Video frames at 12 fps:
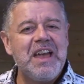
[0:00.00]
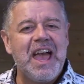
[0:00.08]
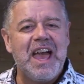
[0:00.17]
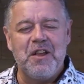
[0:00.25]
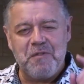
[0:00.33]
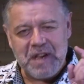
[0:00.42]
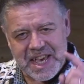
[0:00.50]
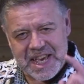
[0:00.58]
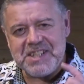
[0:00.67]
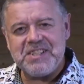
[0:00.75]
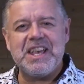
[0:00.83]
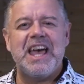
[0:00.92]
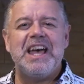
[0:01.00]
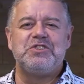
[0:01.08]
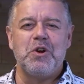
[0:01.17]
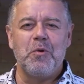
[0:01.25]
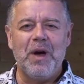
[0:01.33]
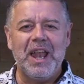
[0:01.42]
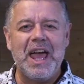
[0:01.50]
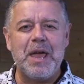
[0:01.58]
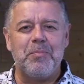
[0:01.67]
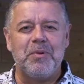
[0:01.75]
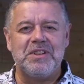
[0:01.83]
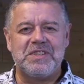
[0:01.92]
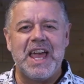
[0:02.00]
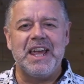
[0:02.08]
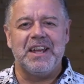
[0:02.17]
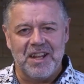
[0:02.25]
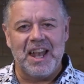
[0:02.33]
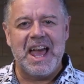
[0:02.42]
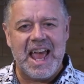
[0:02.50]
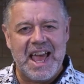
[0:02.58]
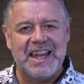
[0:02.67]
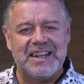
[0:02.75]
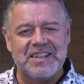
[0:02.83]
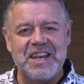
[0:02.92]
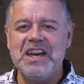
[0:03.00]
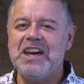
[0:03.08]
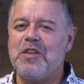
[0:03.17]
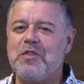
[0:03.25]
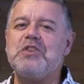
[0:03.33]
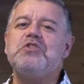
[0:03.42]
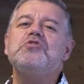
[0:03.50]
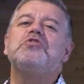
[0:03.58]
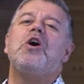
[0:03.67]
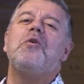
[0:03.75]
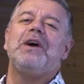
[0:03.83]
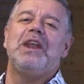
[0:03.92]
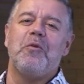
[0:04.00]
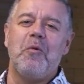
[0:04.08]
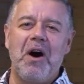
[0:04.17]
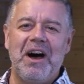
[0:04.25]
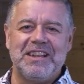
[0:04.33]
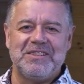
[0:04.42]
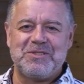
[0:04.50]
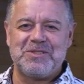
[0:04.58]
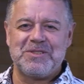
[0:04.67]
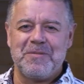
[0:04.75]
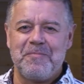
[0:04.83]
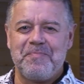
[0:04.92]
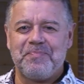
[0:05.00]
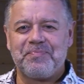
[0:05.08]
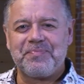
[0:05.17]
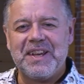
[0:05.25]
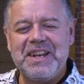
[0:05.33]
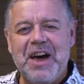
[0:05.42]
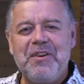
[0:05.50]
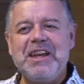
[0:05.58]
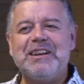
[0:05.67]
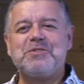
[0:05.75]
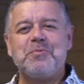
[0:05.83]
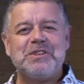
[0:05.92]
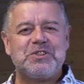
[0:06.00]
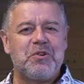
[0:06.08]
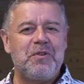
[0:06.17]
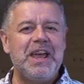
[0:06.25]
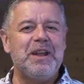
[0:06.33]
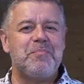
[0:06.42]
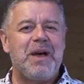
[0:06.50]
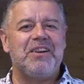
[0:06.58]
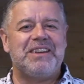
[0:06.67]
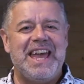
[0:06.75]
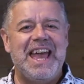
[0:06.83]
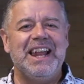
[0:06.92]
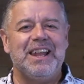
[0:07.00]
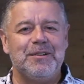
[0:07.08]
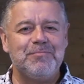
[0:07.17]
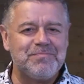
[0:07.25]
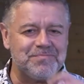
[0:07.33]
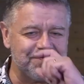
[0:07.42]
And if he says you're well able to take the land, then you go in at once. Now here's what's great about Caleb.